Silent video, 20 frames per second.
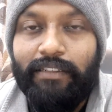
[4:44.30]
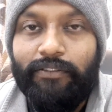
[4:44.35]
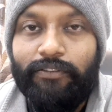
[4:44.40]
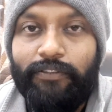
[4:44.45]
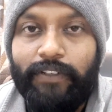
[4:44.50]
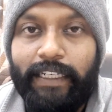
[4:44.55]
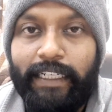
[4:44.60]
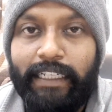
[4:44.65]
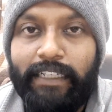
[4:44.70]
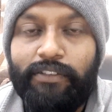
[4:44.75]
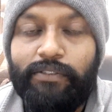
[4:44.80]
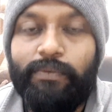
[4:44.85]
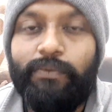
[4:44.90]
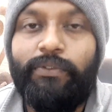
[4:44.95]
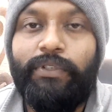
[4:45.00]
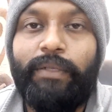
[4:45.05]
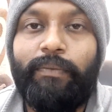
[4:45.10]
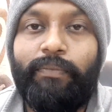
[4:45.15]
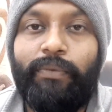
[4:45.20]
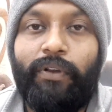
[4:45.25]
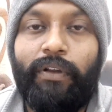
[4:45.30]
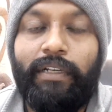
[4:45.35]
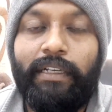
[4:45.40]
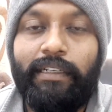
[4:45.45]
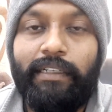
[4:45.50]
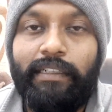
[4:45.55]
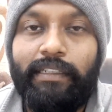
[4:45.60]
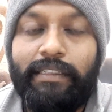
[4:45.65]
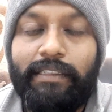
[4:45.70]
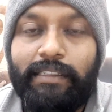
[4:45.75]
Feeding is more
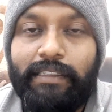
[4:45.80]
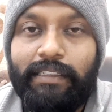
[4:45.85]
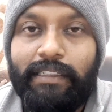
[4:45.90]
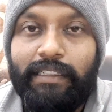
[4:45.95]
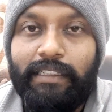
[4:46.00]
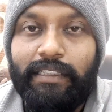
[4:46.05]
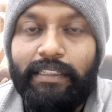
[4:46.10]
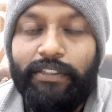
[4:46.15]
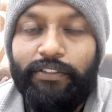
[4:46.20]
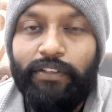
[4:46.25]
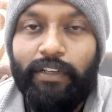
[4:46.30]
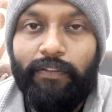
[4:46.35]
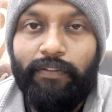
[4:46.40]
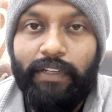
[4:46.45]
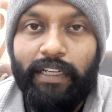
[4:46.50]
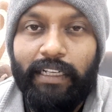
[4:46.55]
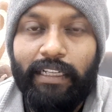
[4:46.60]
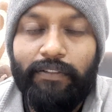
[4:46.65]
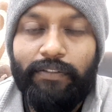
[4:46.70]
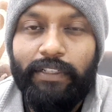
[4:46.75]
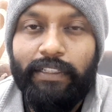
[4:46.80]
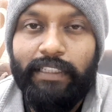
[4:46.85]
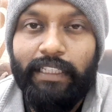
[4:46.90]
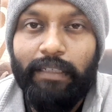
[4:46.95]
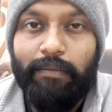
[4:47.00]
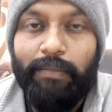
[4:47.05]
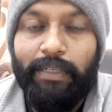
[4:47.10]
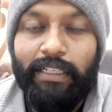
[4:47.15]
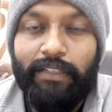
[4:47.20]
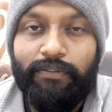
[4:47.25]
important. You have done
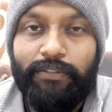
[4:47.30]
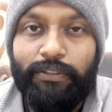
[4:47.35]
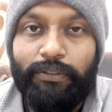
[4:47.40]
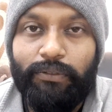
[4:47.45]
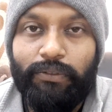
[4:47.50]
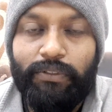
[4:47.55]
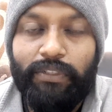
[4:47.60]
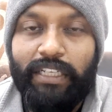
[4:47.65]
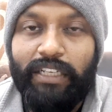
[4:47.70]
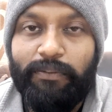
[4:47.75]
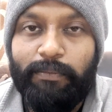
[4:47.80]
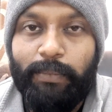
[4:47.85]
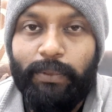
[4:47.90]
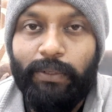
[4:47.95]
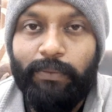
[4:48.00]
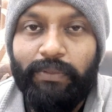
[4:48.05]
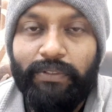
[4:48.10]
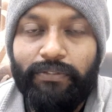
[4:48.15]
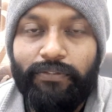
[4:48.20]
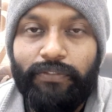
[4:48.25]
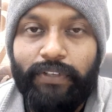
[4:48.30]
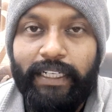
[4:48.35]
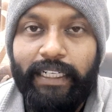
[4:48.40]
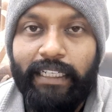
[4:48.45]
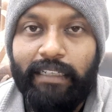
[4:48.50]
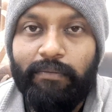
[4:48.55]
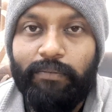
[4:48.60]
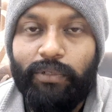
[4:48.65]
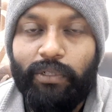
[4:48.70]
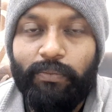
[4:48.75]
everything, but if you don't give proper
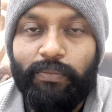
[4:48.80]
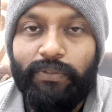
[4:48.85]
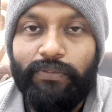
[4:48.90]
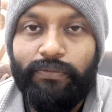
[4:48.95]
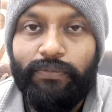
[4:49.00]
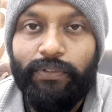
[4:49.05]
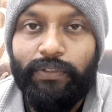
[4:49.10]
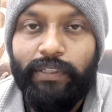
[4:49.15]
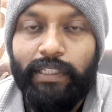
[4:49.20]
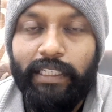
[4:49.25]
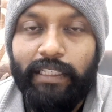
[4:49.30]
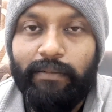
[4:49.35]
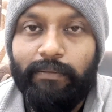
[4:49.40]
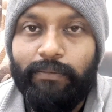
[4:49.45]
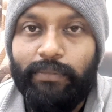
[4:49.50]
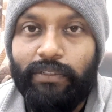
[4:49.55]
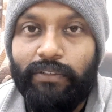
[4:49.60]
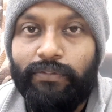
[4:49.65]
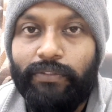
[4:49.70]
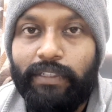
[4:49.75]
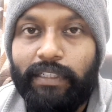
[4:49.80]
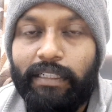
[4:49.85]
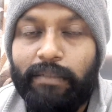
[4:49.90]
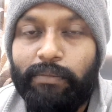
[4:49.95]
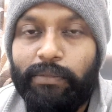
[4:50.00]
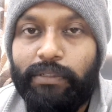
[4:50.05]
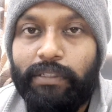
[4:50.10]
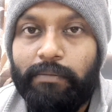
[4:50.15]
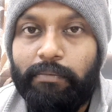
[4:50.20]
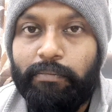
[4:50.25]
feeding, proper fueling, proper
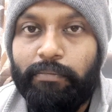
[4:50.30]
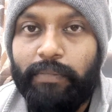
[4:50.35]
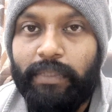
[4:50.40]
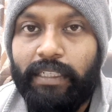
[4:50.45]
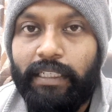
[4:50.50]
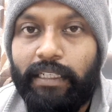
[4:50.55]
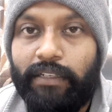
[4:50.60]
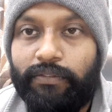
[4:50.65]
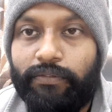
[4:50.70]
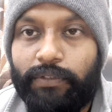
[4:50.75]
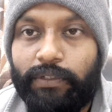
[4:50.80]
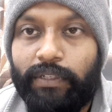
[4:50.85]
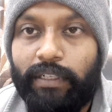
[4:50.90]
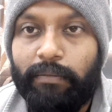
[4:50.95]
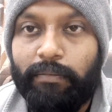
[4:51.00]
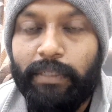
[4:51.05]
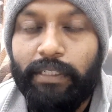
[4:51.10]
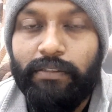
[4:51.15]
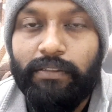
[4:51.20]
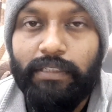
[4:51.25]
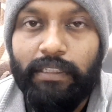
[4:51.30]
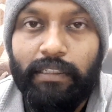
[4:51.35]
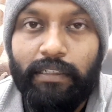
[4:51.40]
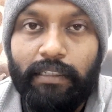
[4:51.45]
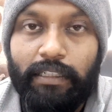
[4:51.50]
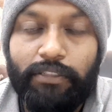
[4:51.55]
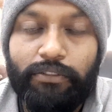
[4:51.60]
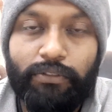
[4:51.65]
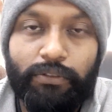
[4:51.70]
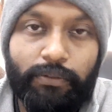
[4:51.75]
air fuel mixture
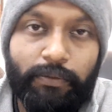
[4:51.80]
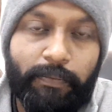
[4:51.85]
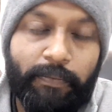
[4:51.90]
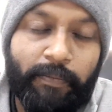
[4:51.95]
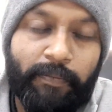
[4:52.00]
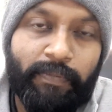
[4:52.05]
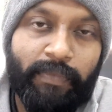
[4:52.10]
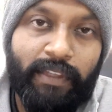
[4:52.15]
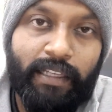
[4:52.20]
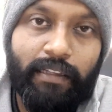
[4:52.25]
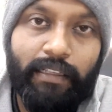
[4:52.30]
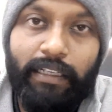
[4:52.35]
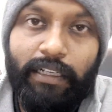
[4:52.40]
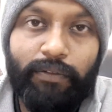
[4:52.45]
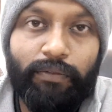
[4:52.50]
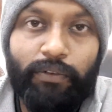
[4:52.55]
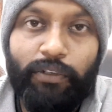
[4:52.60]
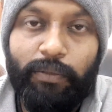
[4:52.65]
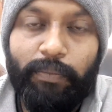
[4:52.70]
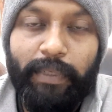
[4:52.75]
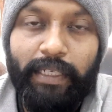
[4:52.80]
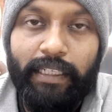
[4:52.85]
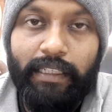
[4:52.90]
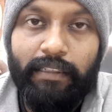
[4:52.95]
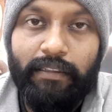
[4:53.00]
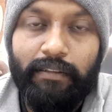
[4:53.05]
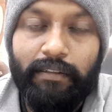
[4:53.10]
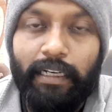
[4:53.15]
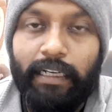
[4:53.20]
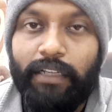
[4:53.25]
ratio, then it won't
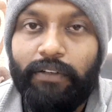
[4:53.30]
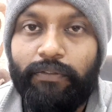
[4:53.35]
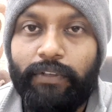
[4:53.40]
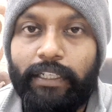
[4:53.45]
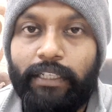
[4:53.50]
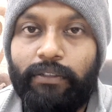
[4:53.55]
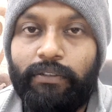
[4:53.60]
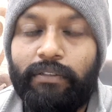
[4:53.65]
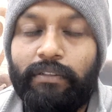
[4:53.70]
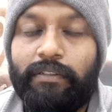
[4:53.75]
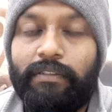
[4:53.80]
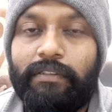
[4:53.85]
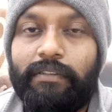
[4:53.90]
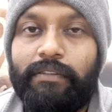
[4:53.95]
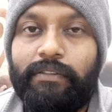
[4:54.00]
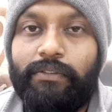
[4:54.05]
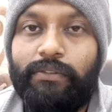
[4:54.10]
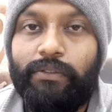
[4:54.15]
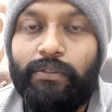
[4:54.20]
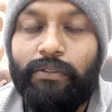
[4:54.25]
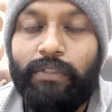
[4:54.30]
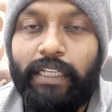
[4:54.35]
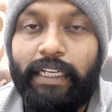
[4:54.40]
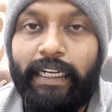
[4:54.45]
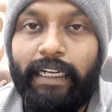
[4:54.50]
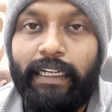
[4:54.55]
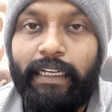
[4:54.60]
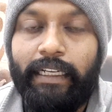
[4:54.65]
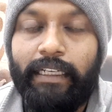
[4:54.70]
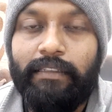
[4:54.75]
be running very good. So the
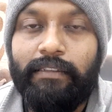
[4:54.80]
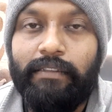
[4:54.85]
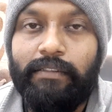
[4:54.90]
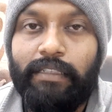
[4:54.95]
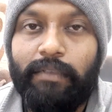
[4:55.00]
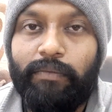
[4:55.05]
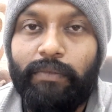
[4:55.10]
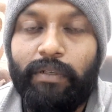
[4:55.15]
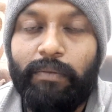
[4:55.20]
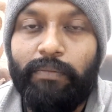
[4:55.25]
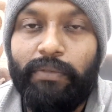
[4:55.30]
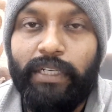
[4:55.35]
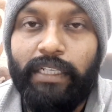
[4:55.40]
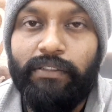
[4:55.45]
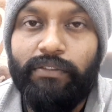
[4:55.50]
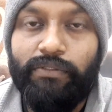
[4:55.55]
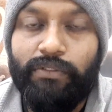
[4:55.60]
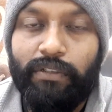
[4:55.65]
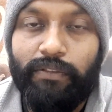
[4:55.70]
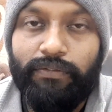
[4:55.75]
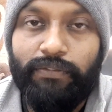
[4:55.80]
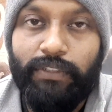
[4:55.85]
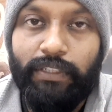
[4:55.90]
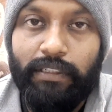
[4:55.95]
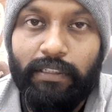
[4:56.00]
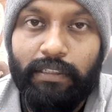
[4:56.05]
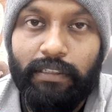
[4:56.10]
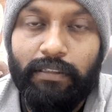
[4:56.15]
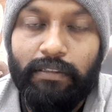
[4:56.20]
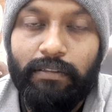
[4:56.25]
intake system comprises of
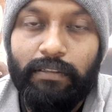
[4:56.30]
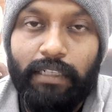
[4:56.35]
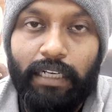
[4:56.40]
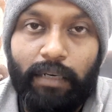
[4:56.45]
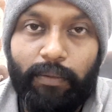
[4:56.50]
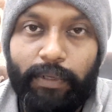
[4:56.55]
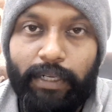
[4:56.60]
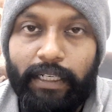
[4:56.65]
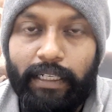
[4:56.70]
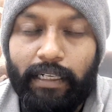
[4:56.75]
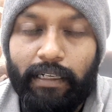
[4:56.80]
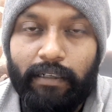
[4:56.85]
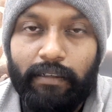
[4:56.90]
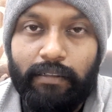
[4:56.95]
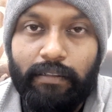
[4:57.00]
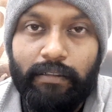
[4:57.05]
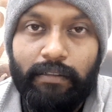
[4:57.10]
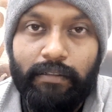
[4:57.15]
the carburetor,